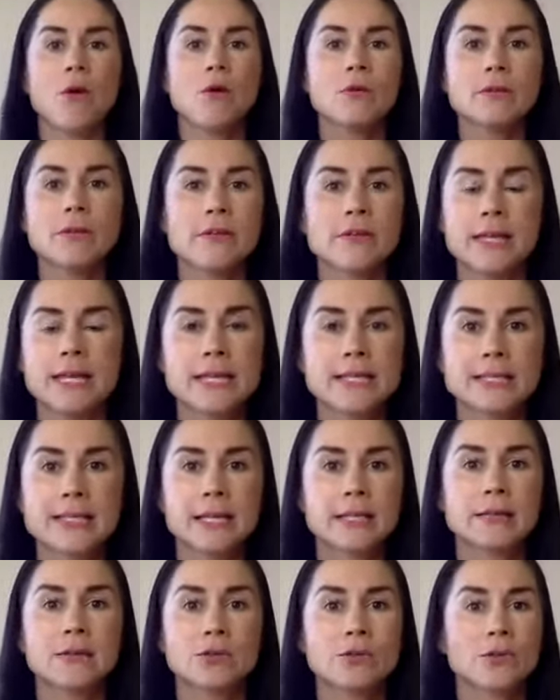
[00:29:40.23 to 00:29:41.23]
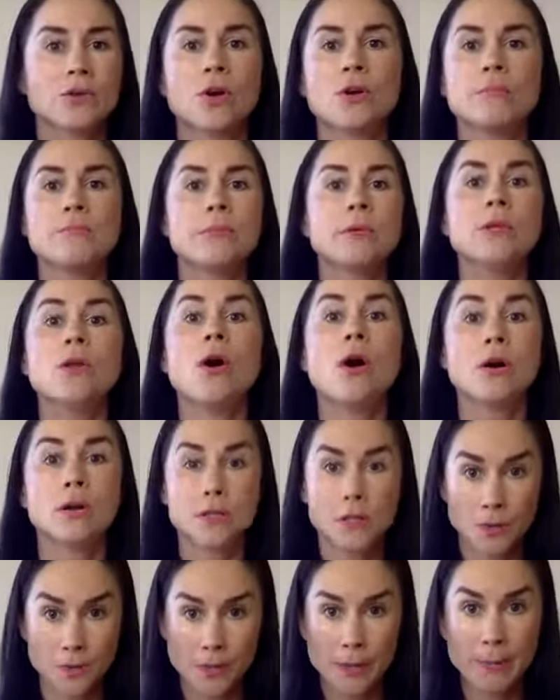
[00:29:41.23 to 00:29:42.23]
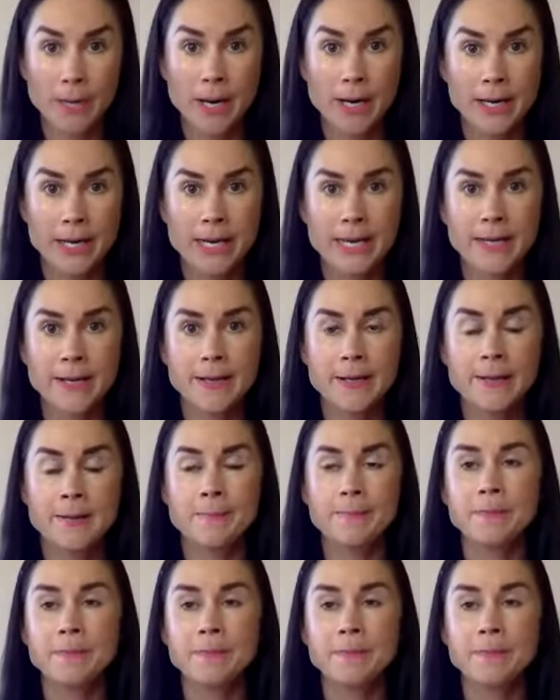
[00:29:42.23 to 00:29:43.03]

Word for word: all the things that do not belong to your body